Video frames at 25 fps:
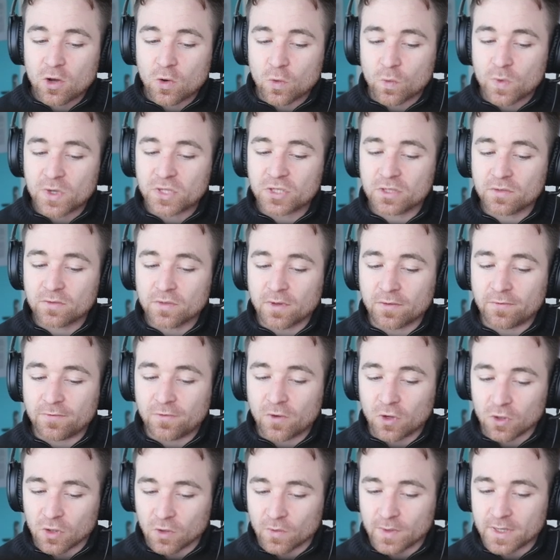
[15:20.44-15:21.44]
Which of the
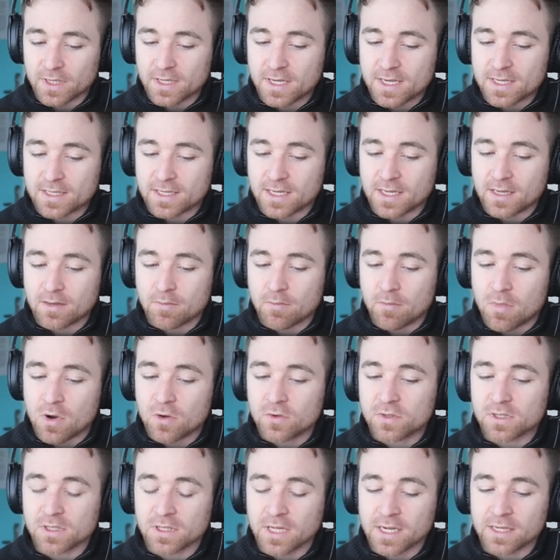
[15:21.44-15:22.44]
following is he
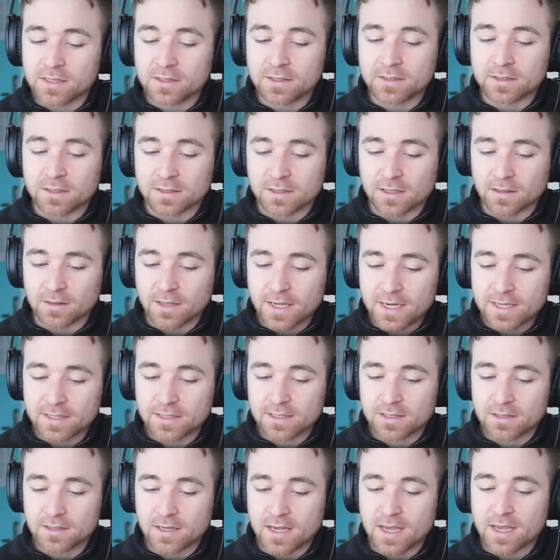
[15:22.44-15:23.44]
most likely to
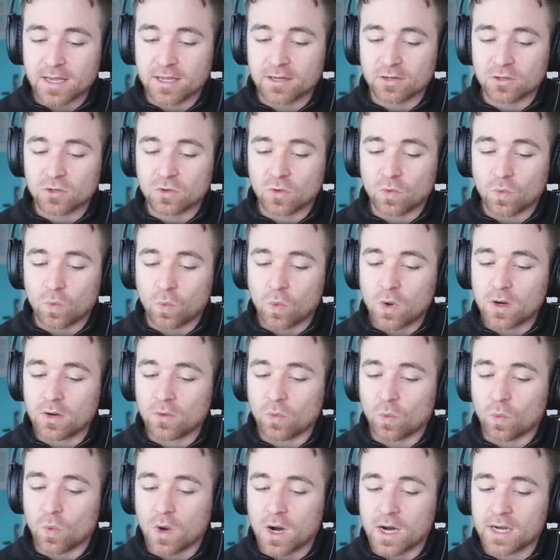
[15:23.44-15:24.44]
select, and
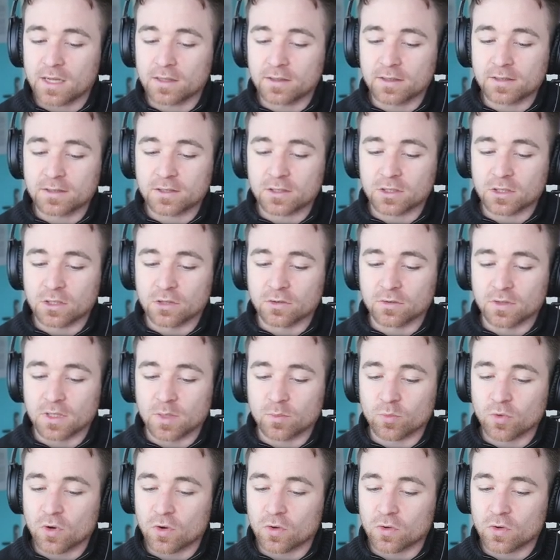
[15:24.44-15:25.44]
what wireless
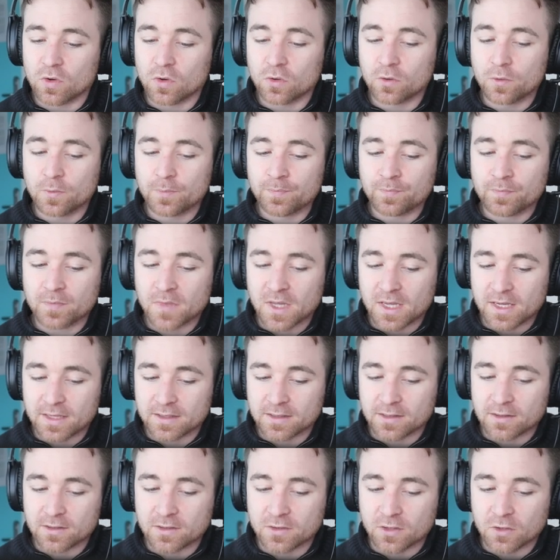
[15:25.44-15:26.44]
security protocol
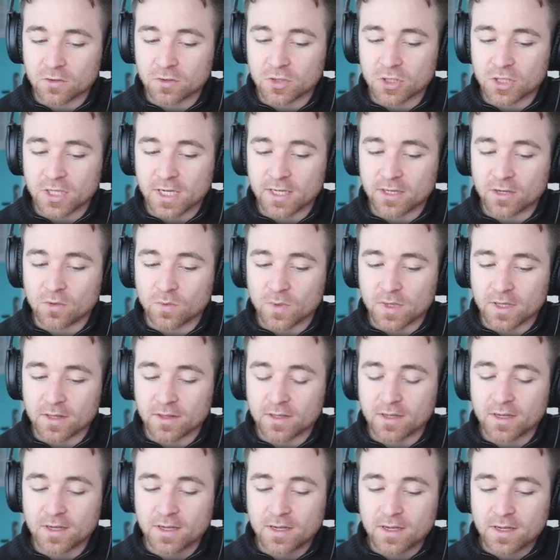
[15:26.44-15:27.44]
is it associated
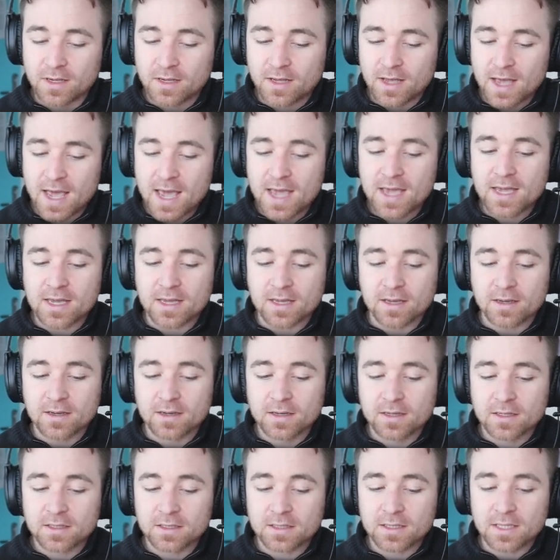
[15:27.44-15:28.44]
with? A.